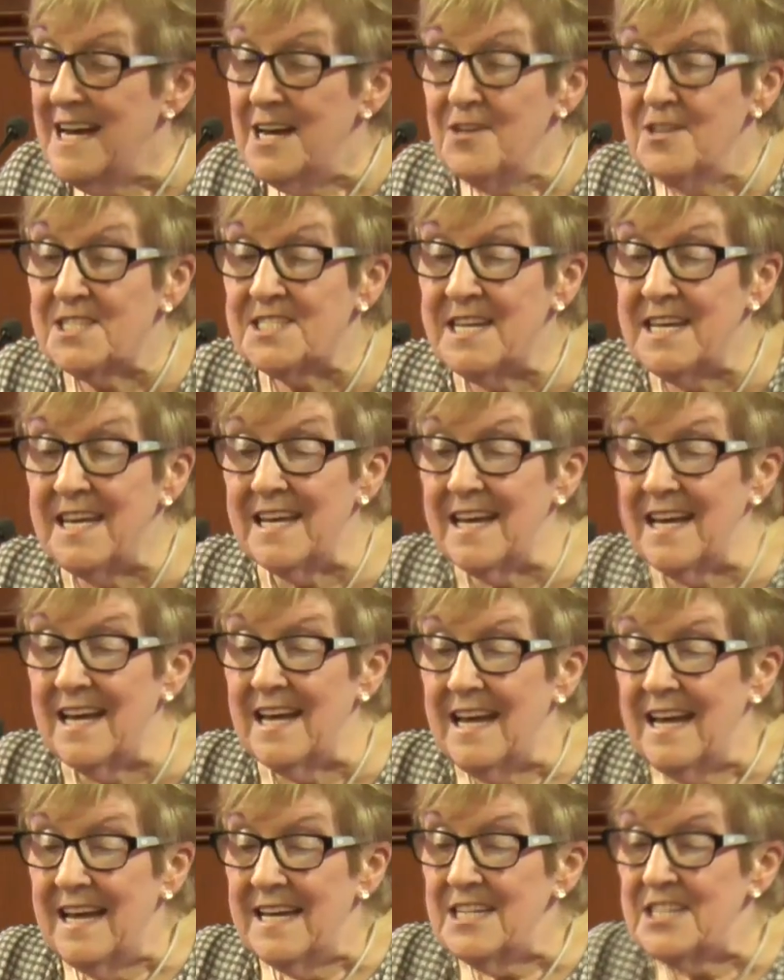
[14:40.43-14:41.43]
You see,
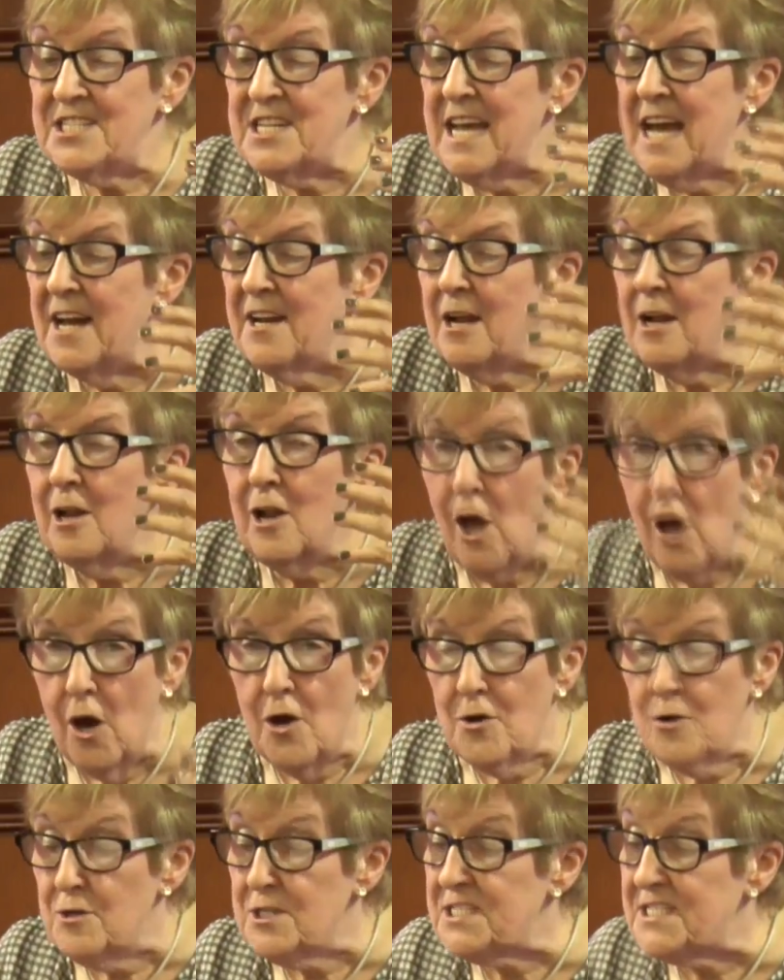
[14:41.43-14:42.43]
she had
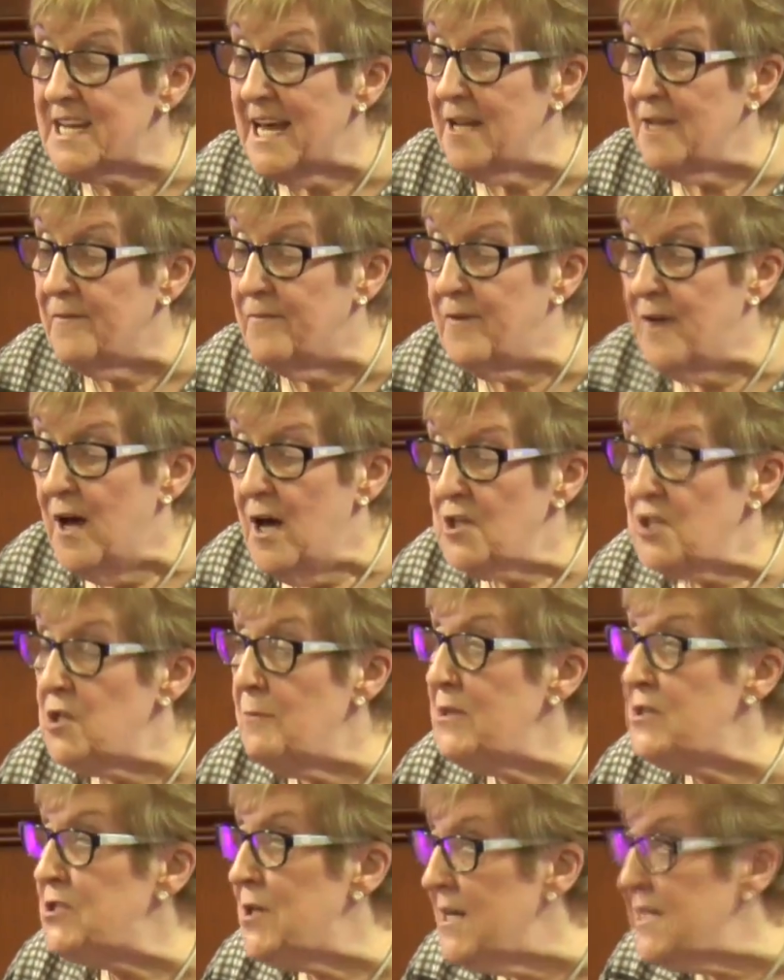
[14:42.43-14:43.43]
allowed herself to
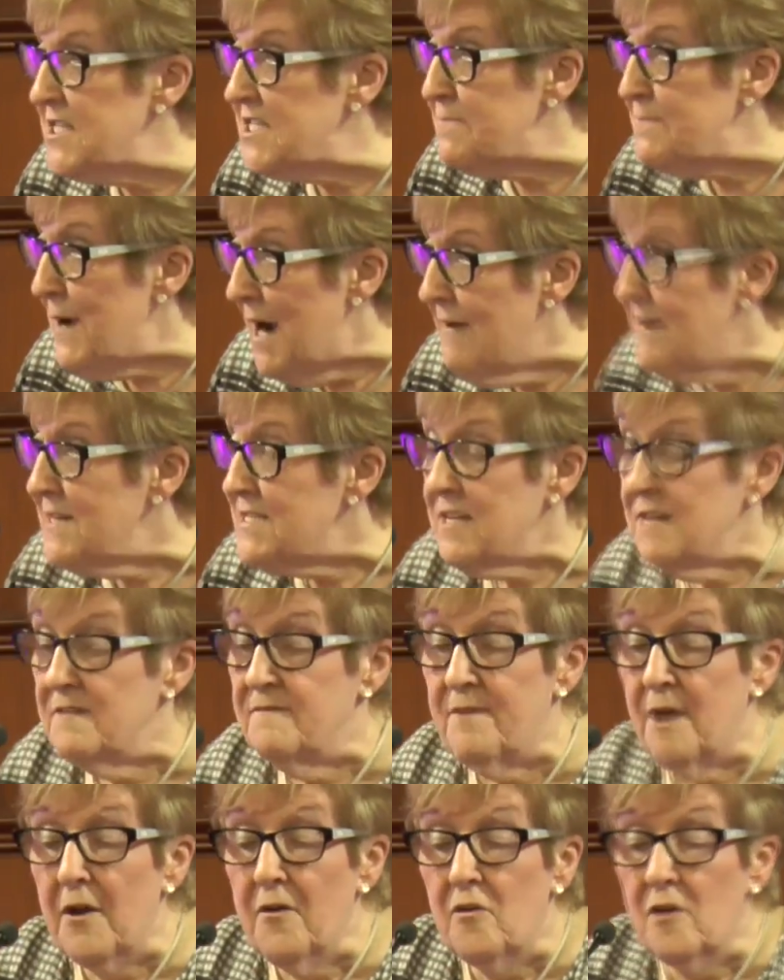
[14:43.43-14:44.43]
be transparent
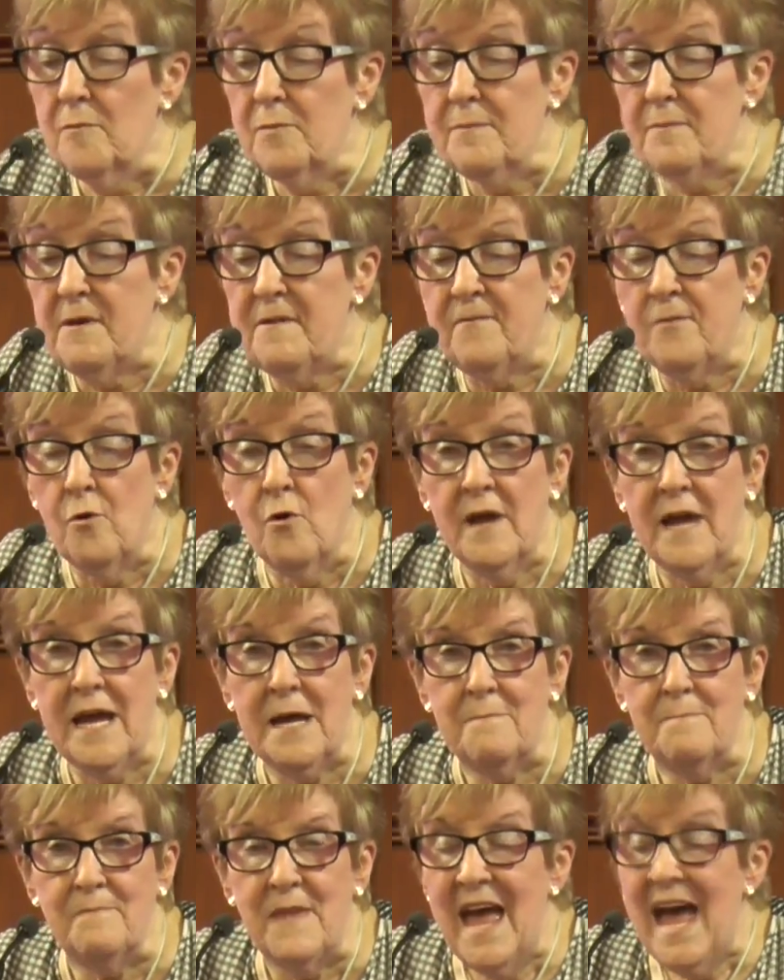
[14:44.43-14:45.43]
and vulnerable before
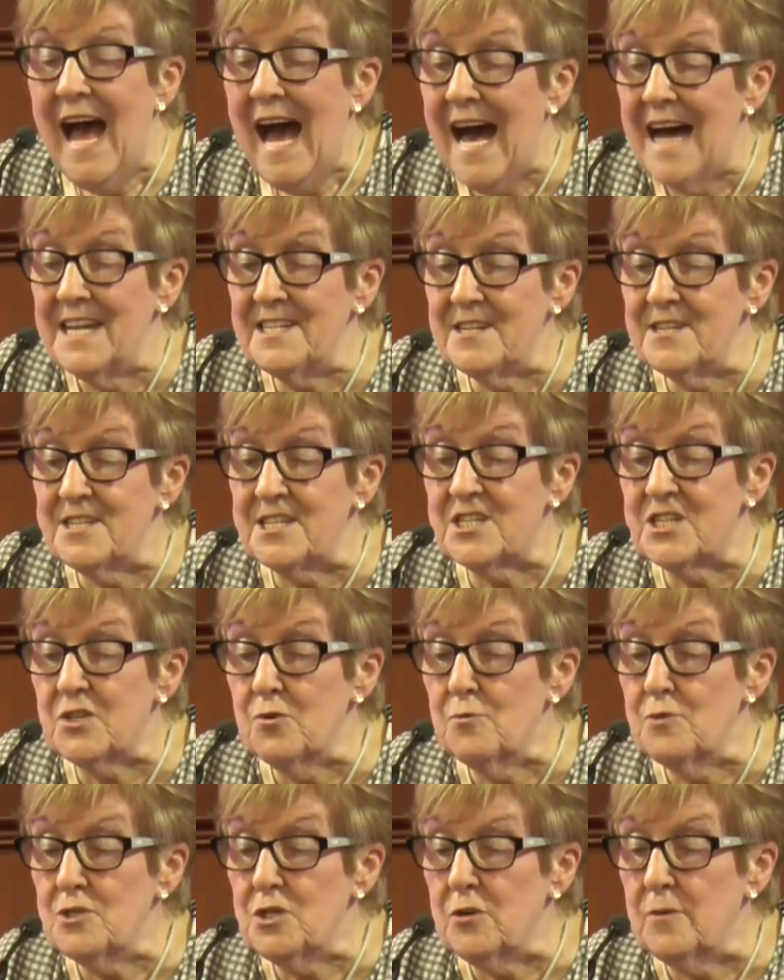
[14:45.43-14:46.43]
him. And in
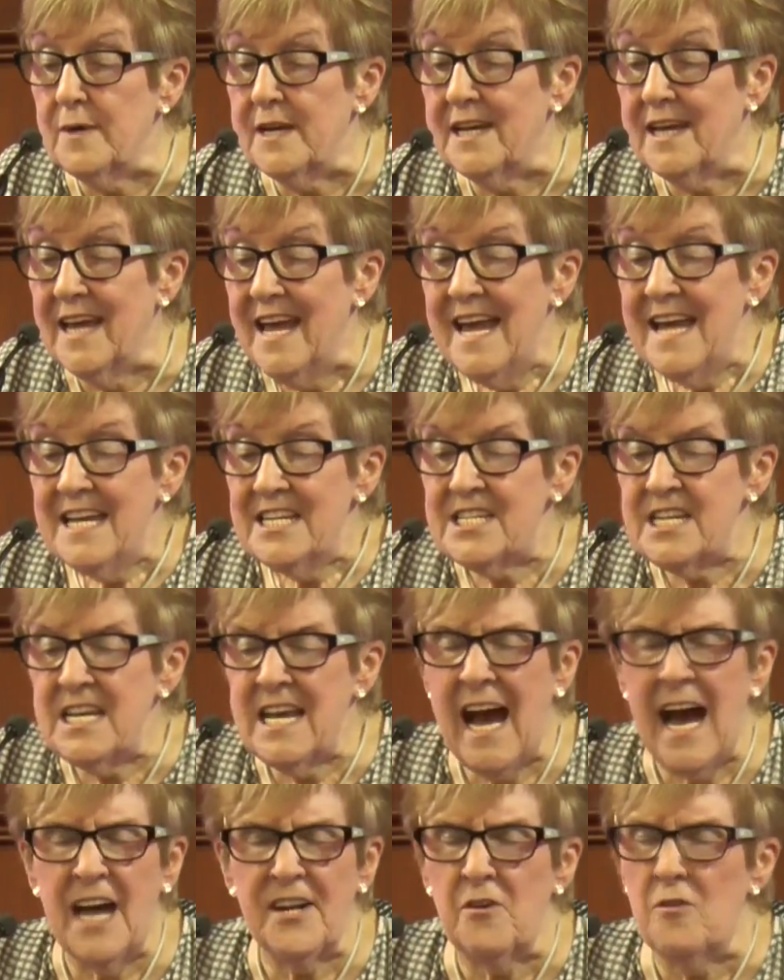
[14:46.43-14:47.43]
so doing, she
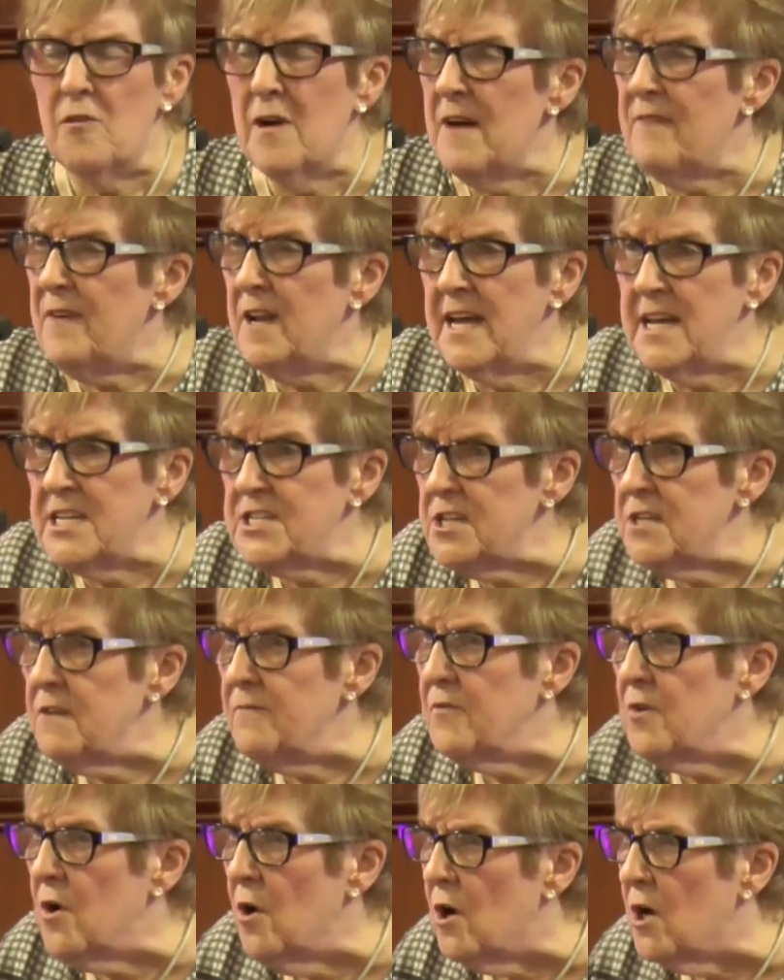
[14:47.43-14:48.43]
had a revelation
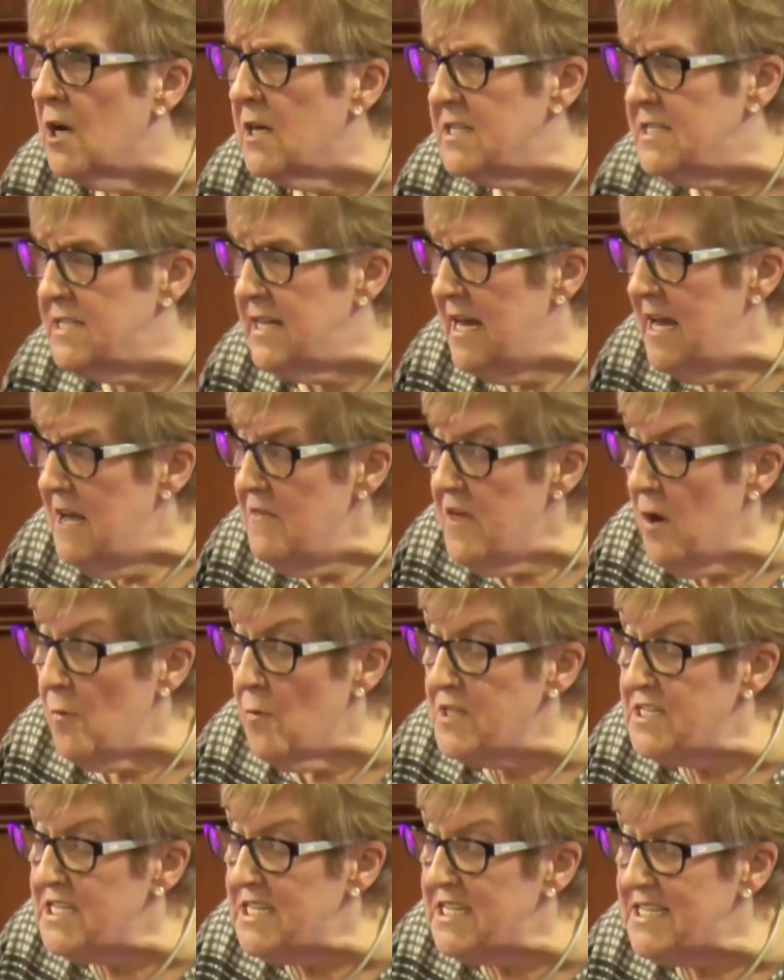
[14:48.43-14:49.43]
of God that
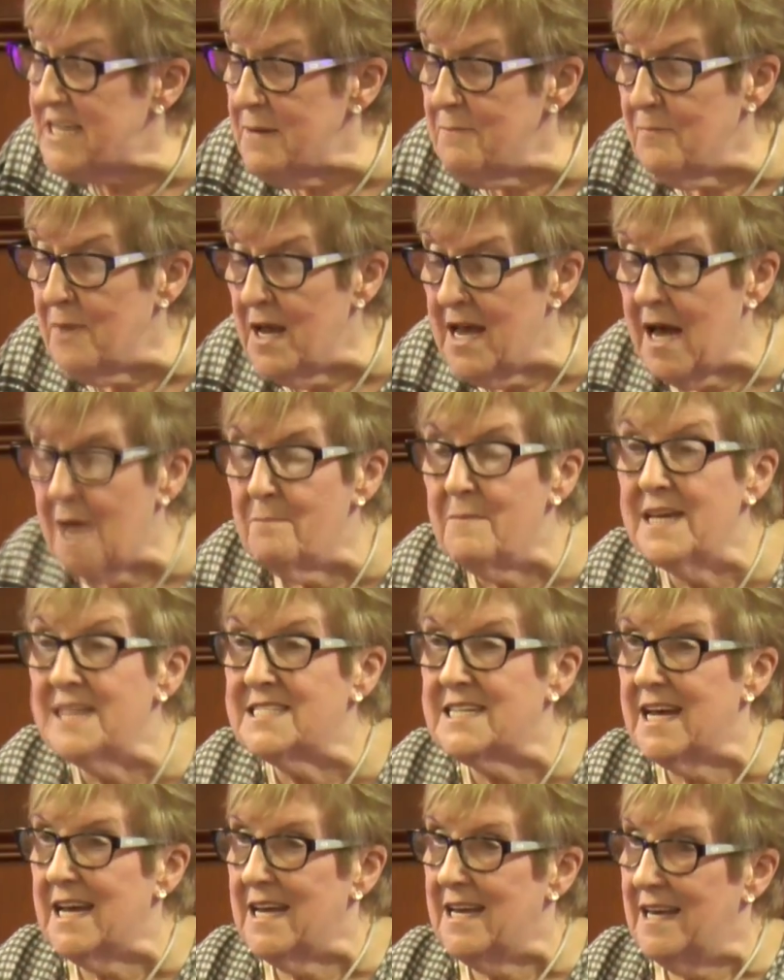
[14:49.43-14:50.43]
was simply
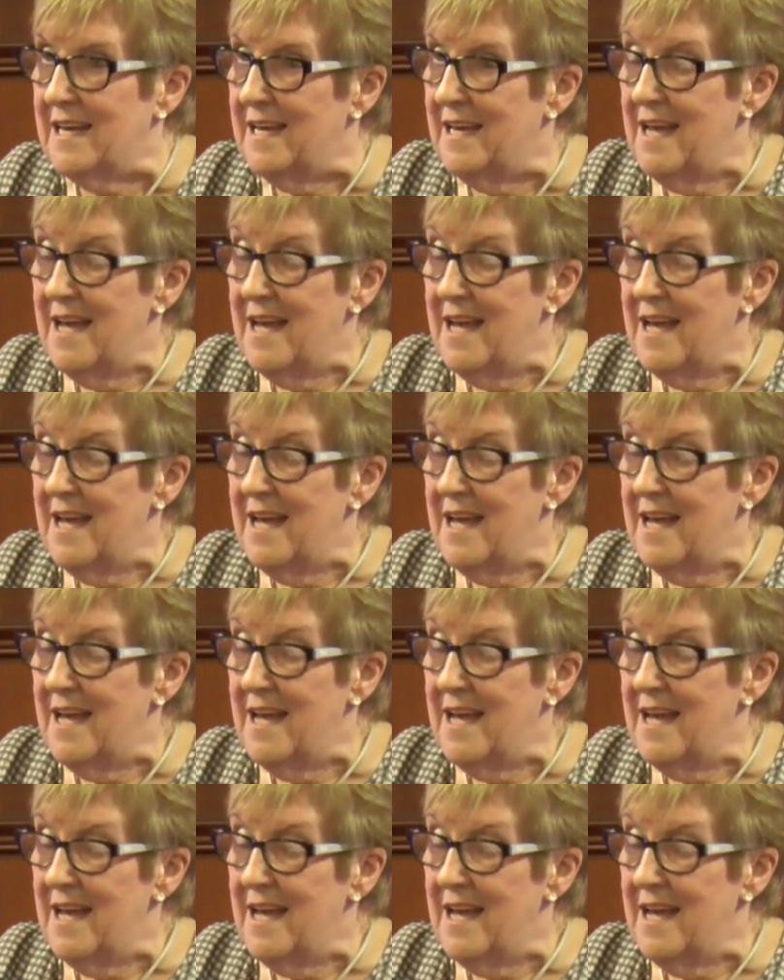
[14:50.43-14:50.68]
amazing.